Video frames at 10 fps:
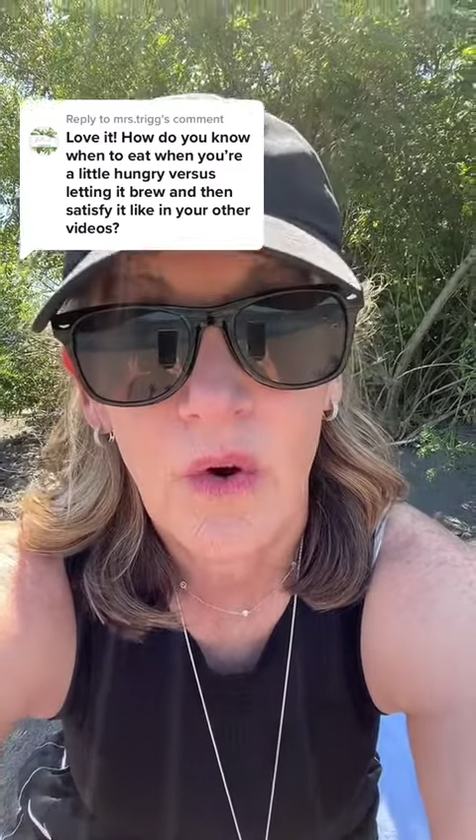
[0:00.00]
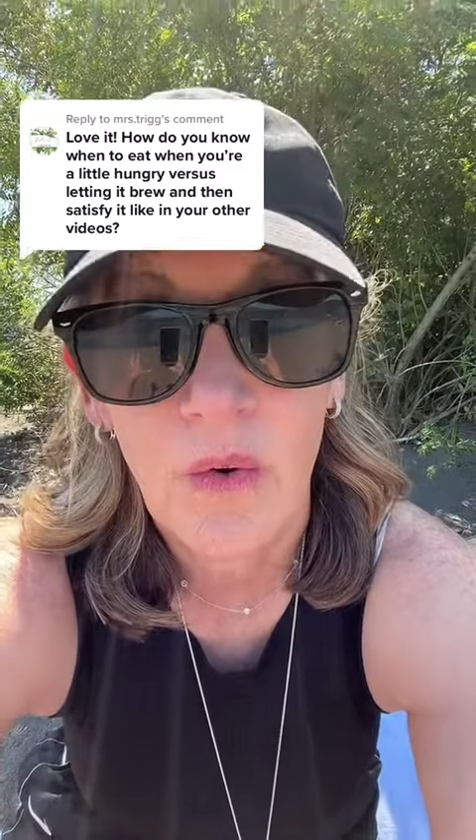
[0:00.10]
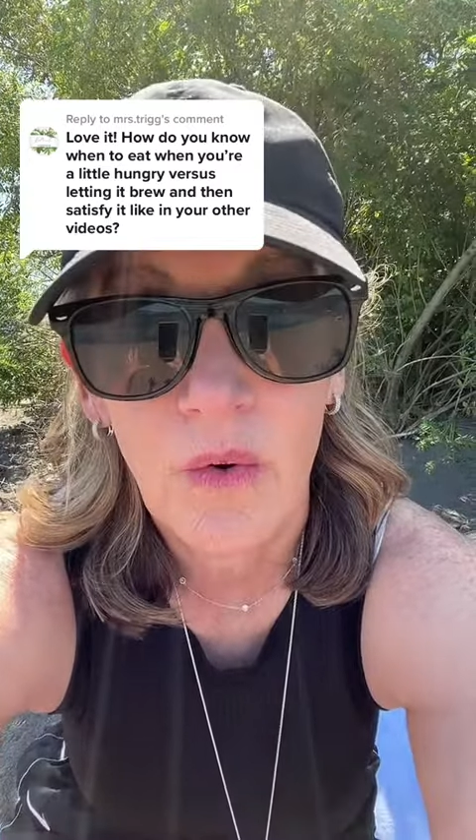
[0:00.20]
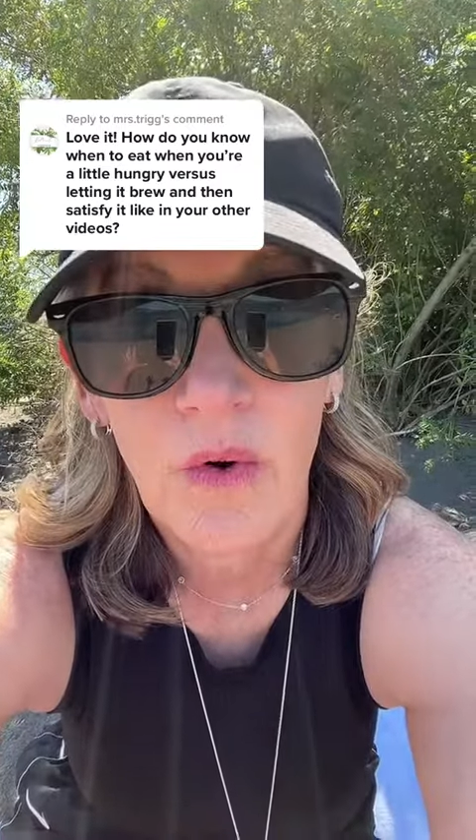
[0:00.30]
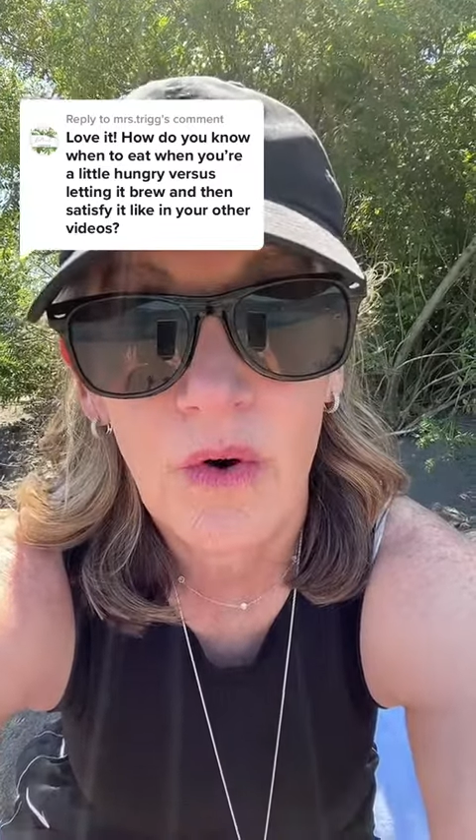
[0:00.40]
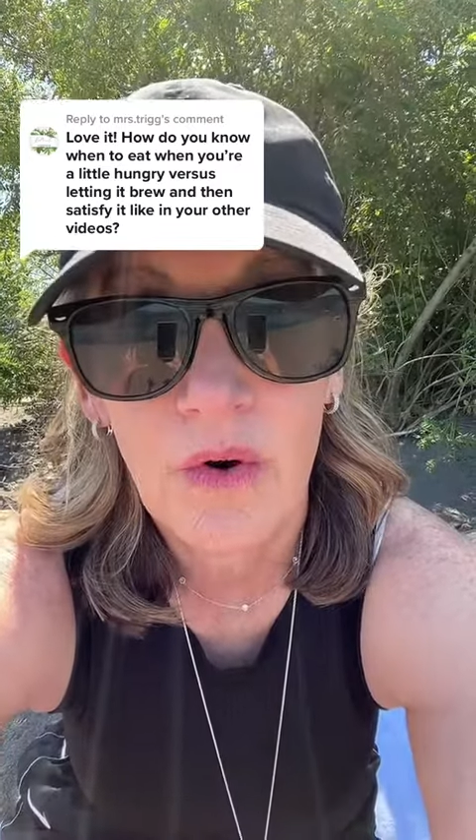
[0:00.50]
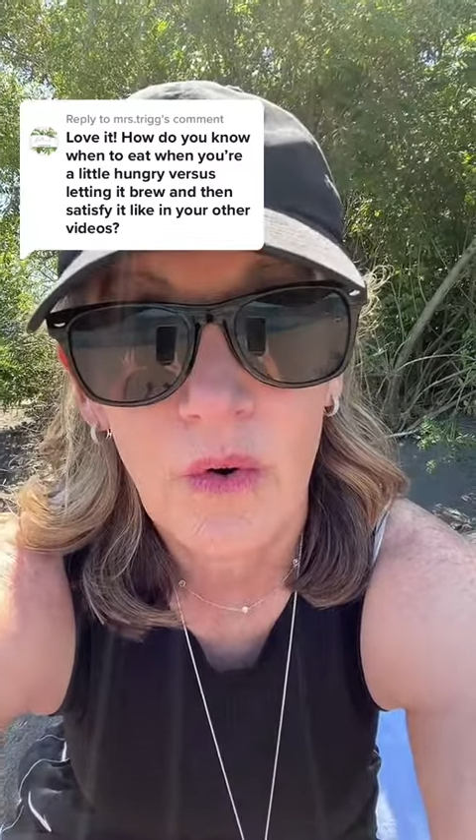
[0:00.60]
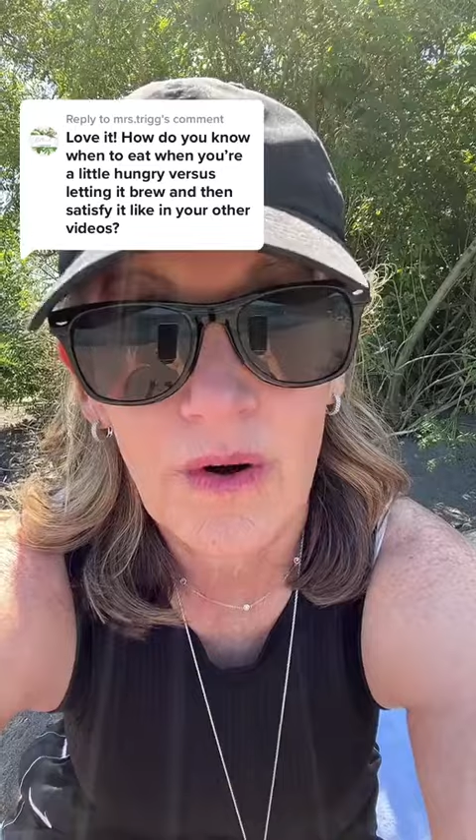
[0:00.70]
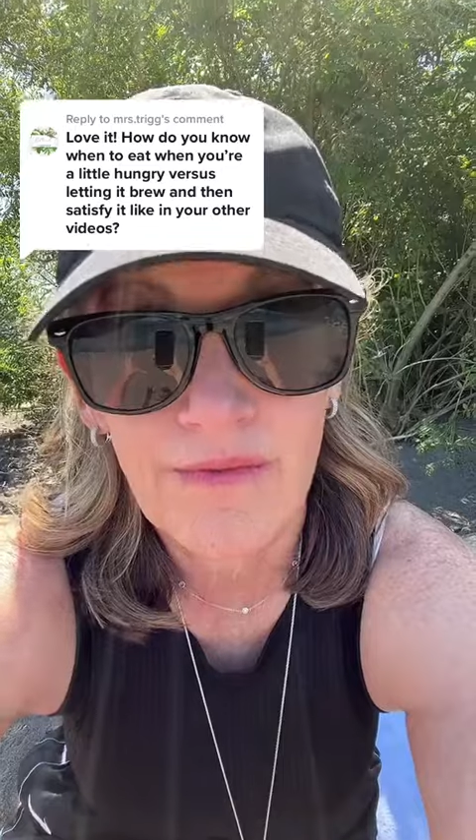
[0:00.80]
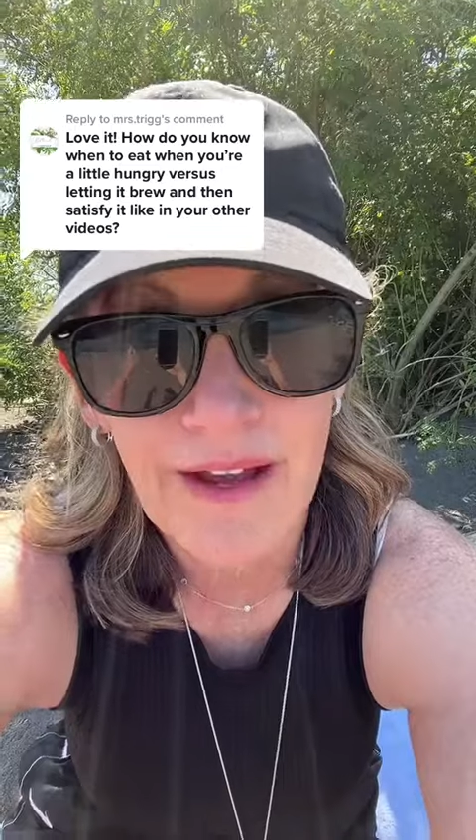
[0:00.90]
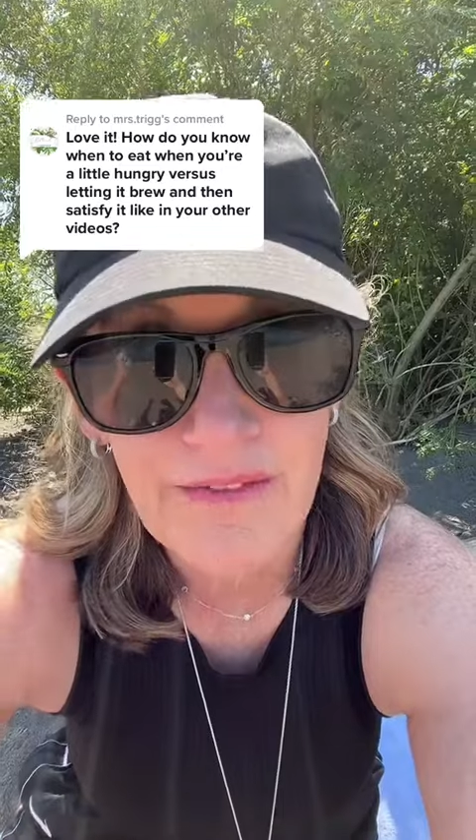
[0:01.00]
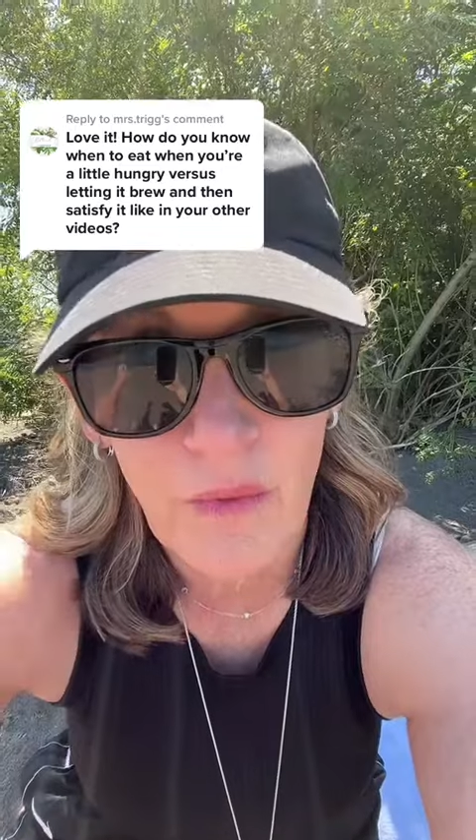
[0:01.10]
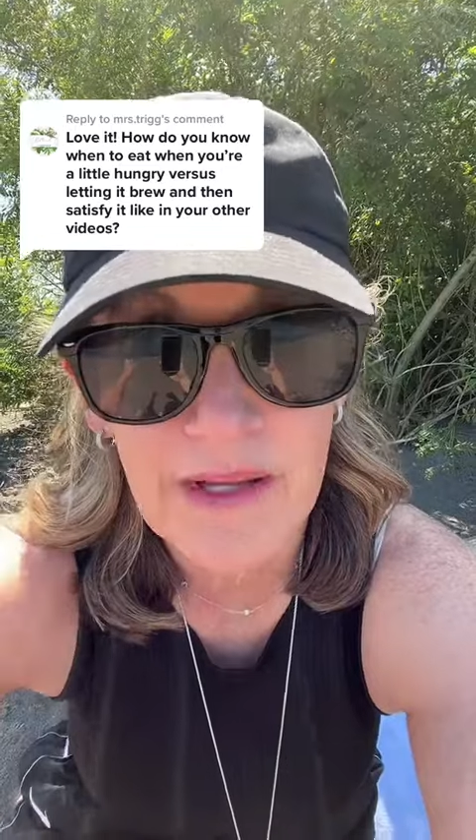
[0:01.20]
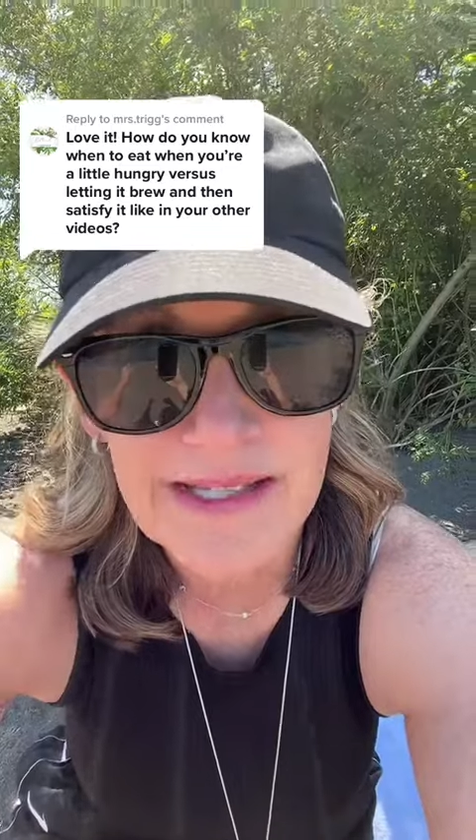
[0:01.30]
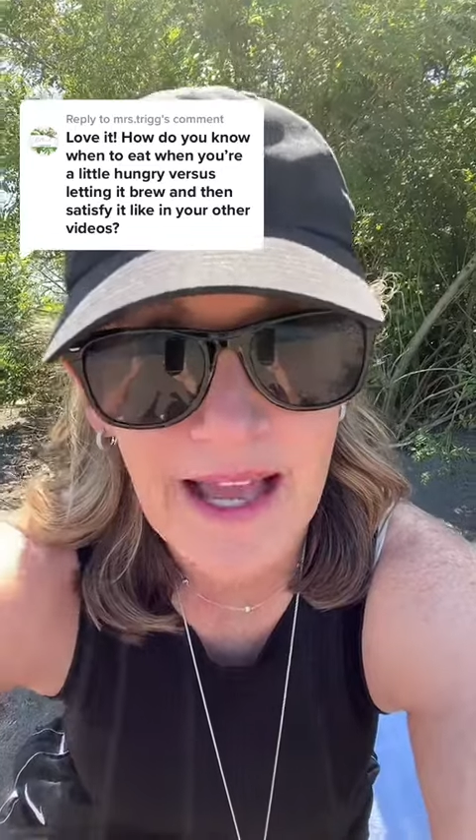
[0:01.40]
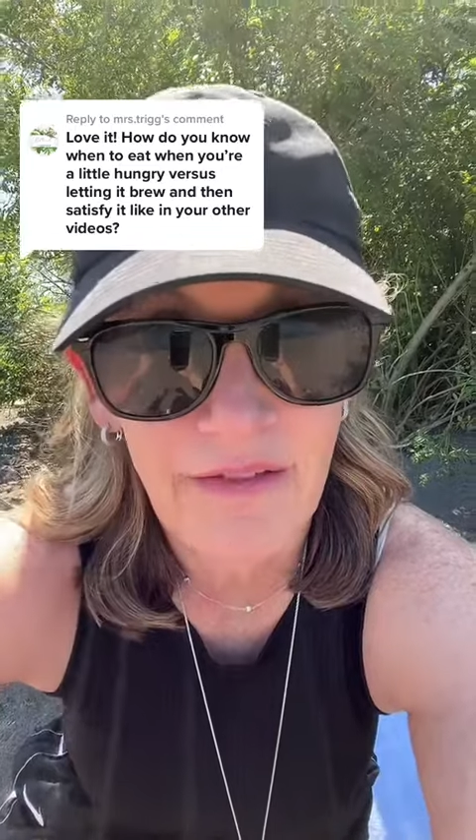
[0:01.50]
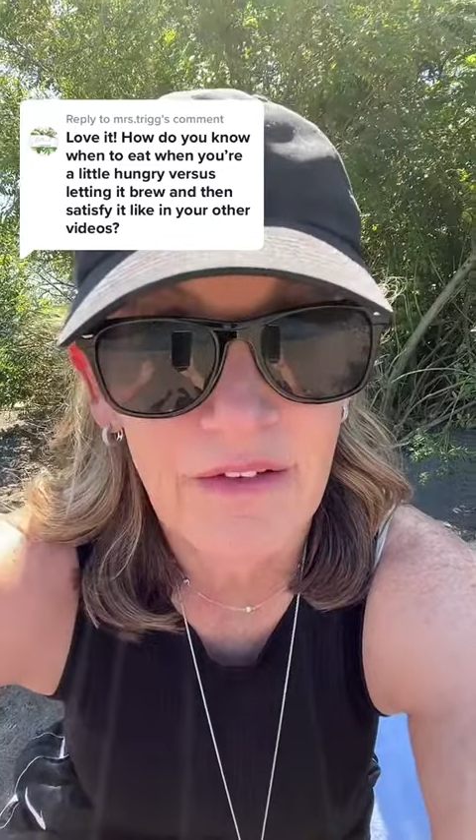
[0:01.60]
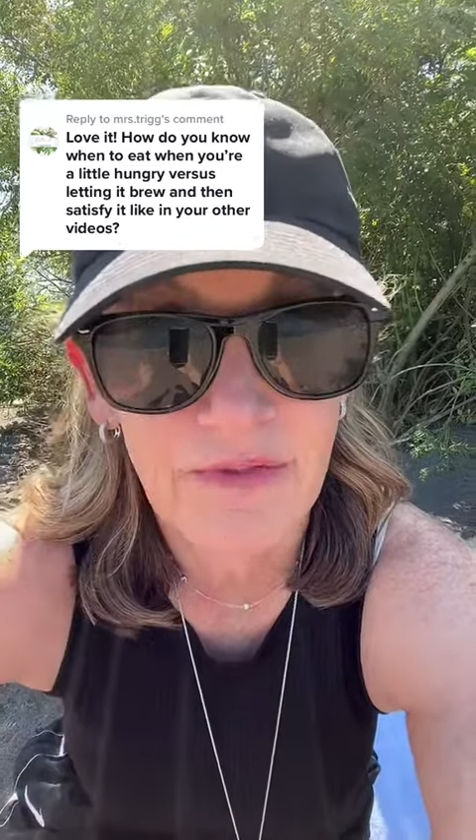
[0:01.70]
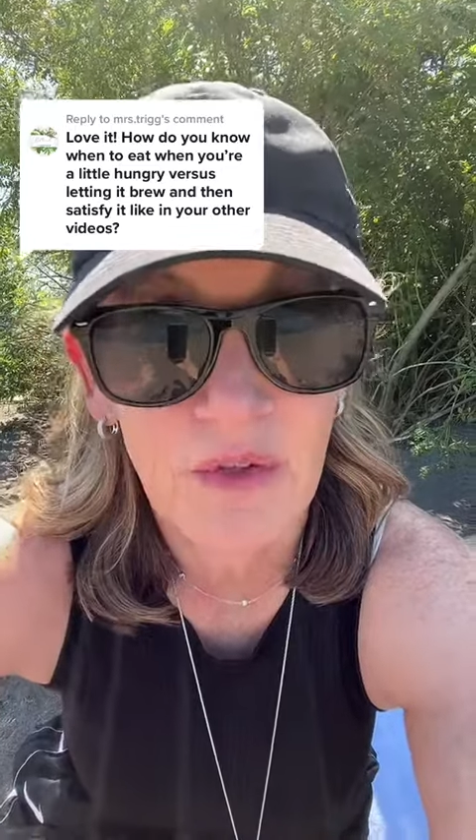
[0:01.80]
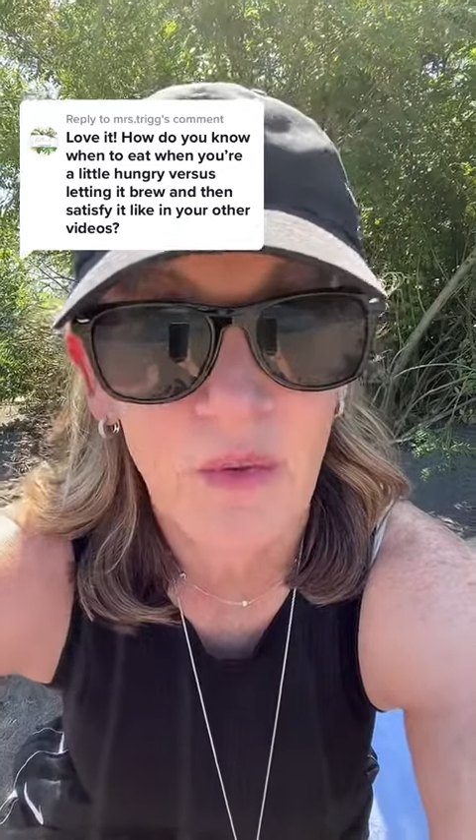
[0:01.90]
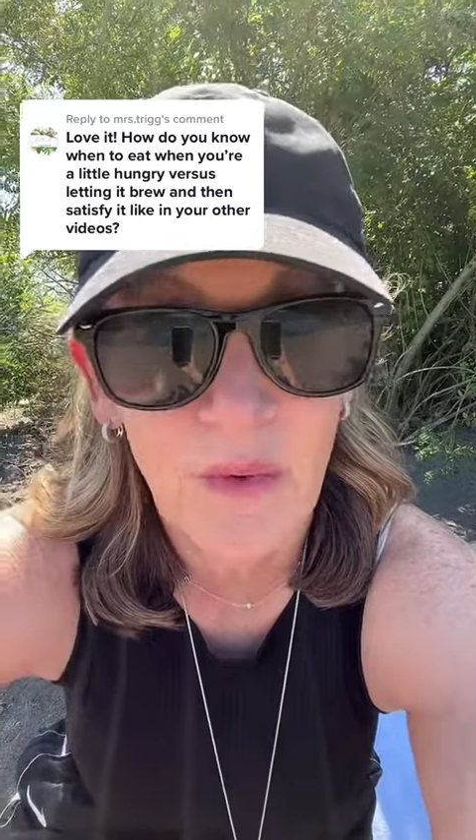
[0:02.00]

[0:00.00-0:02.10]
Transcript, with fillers: or or if, if once I have the food